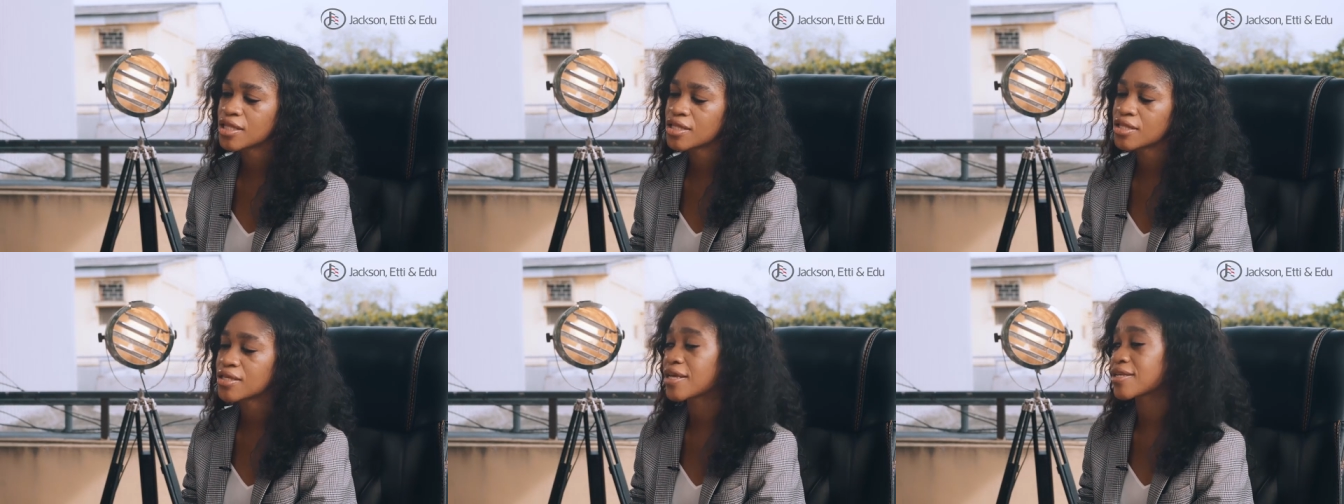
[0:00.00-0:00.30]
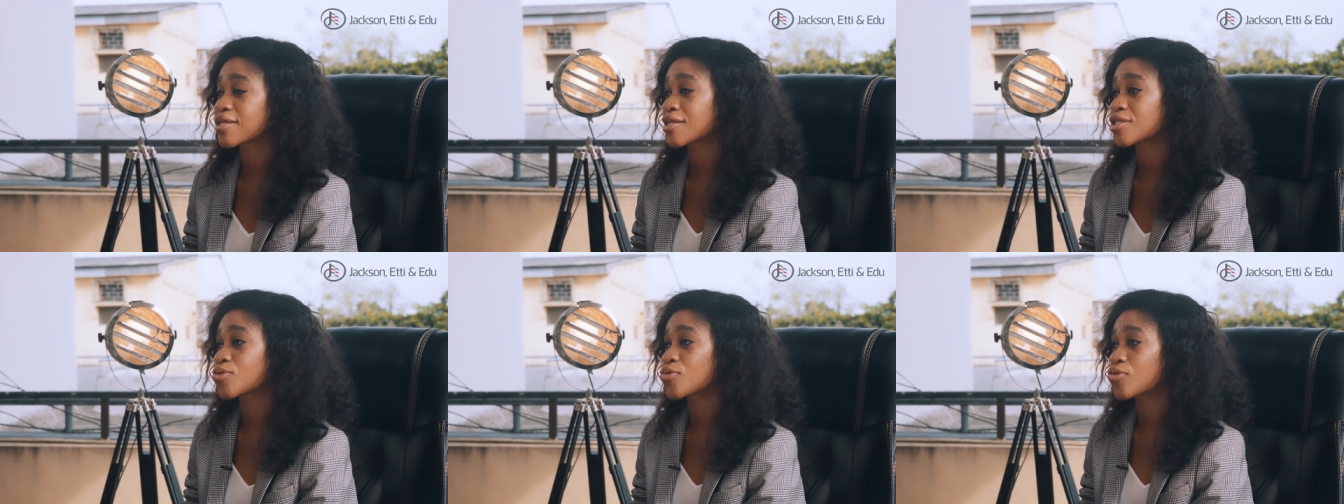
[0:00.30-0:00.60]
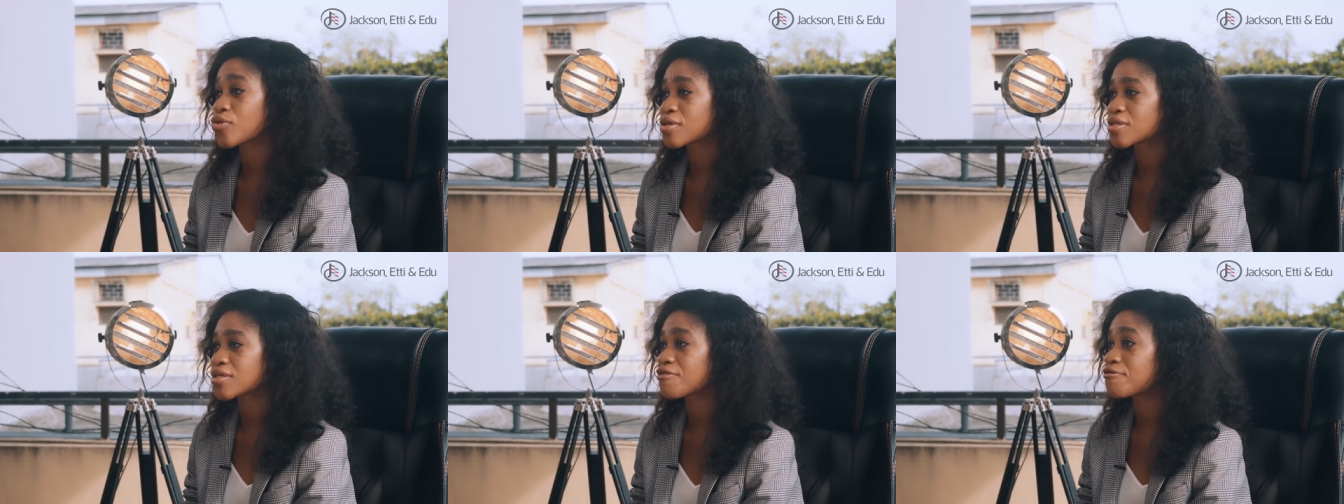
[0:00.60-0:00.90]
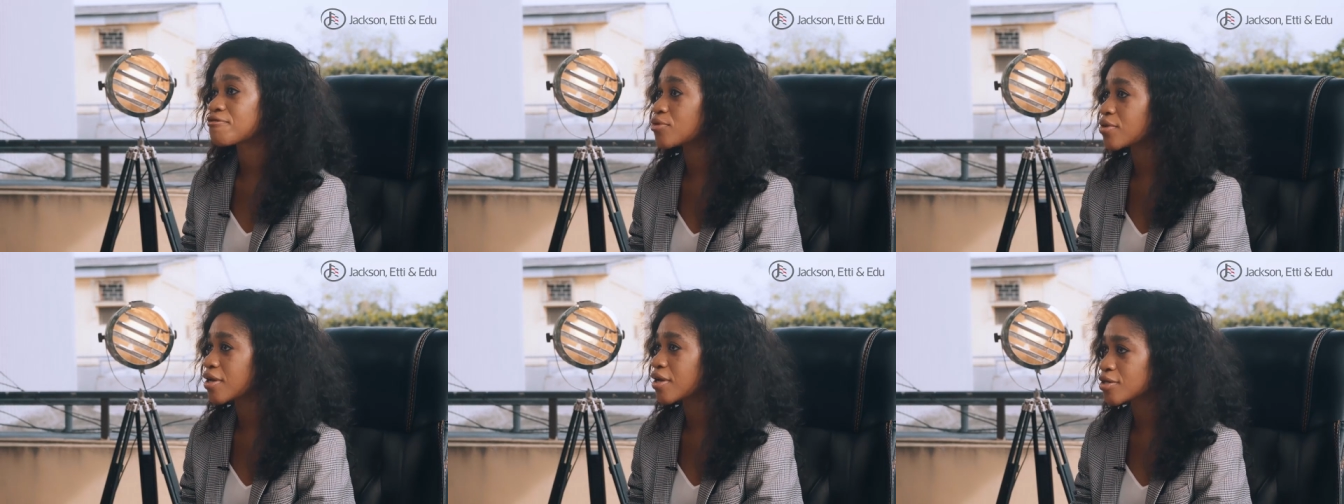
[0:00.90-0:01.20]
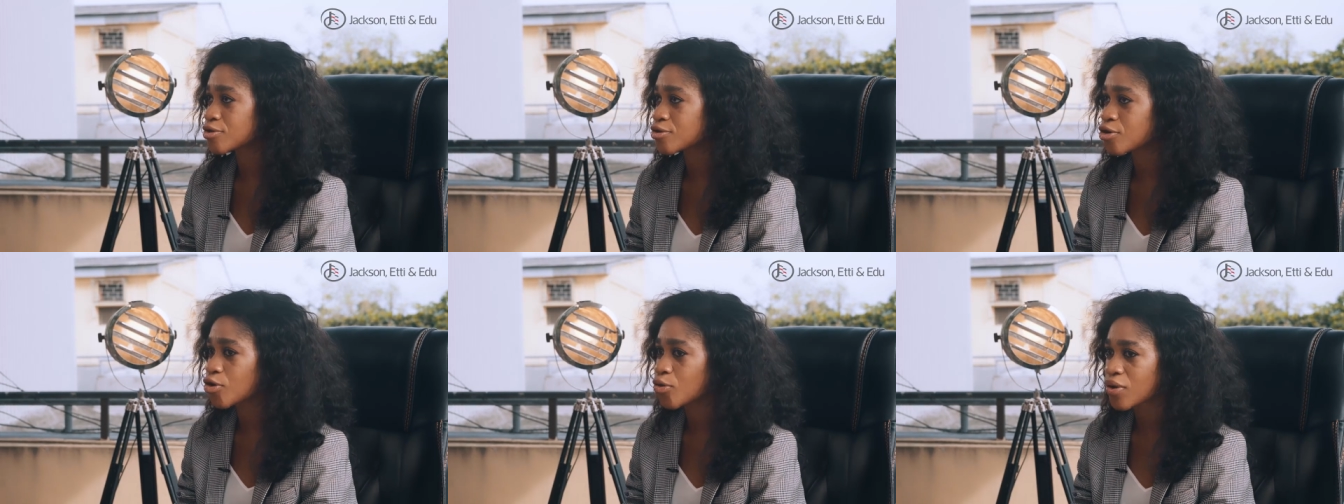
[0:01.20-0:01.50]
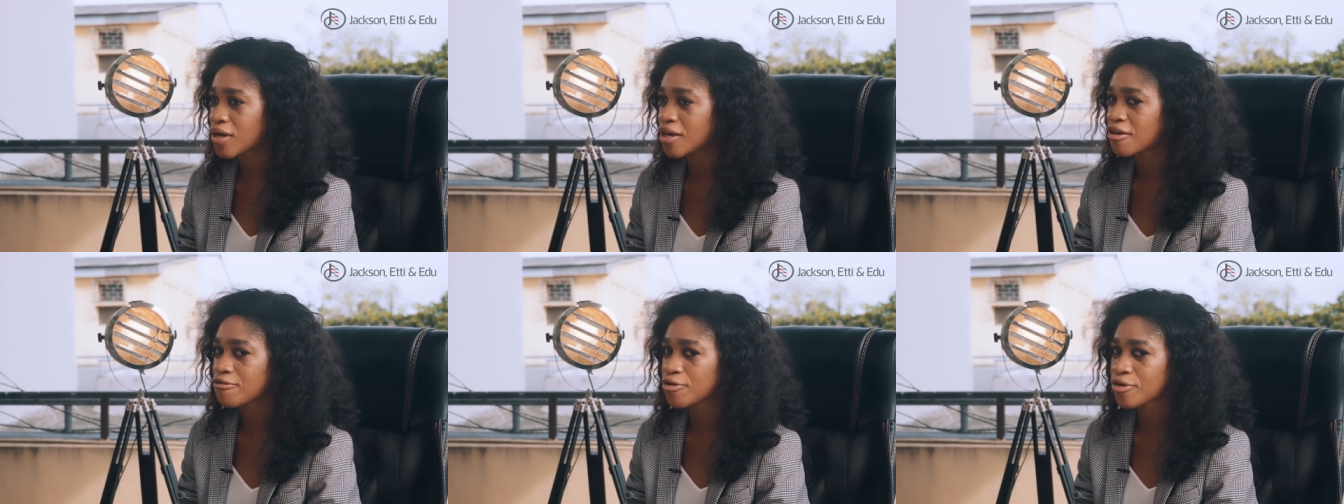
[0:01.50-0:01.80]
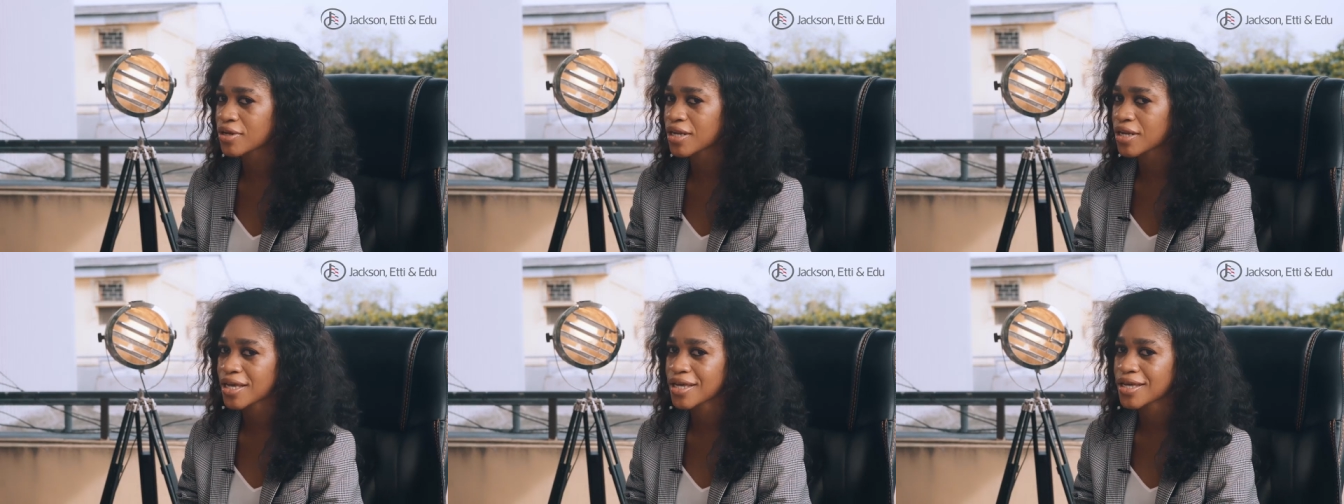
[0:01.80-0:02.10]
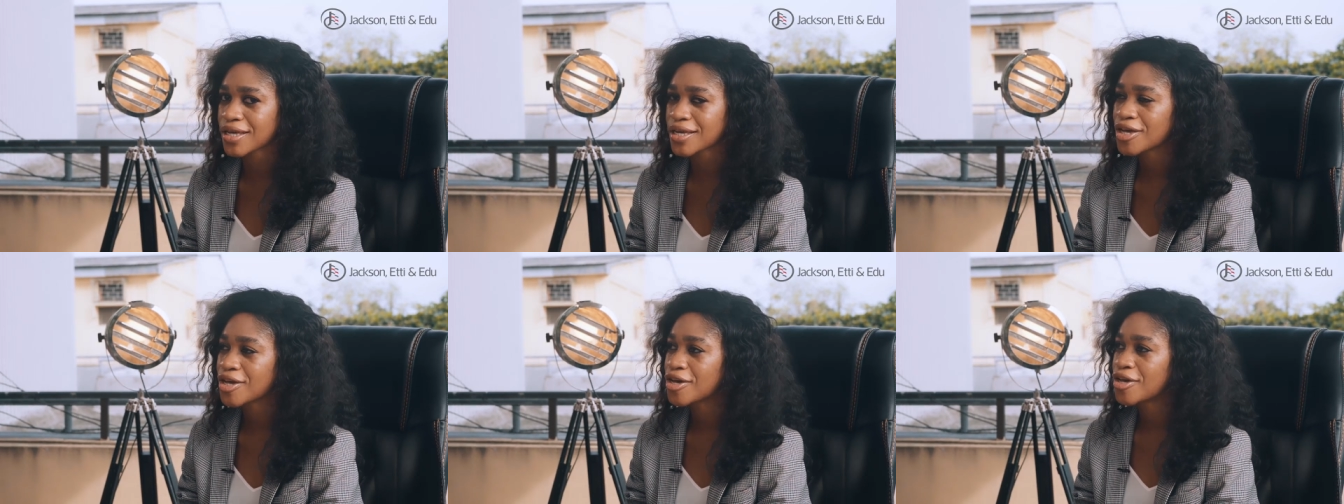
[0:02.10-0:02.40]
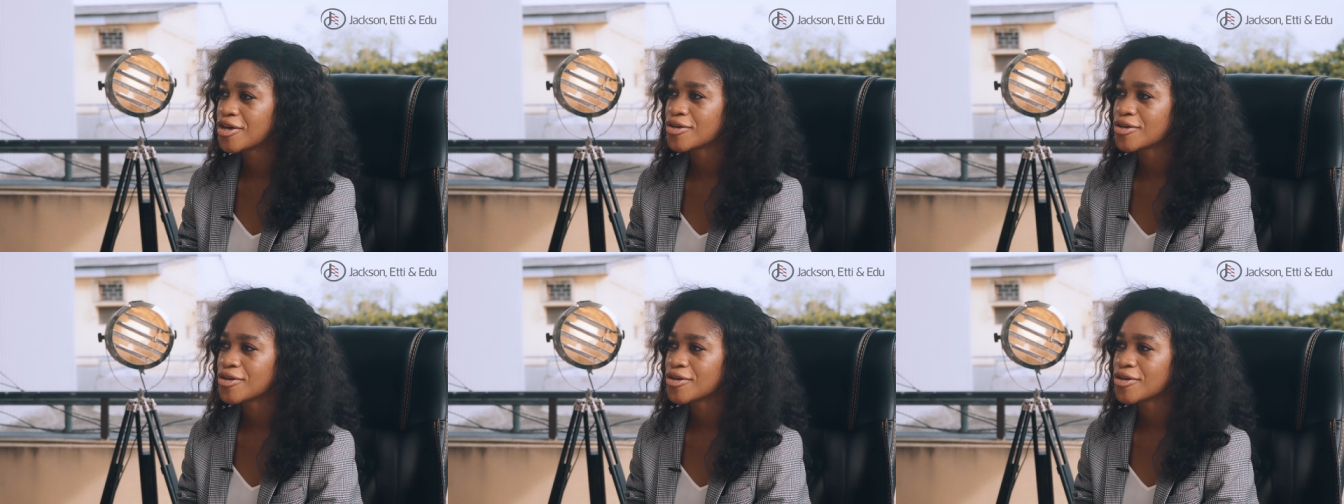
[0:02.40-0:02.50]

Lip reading: the case as it was a few years ago, where it felt like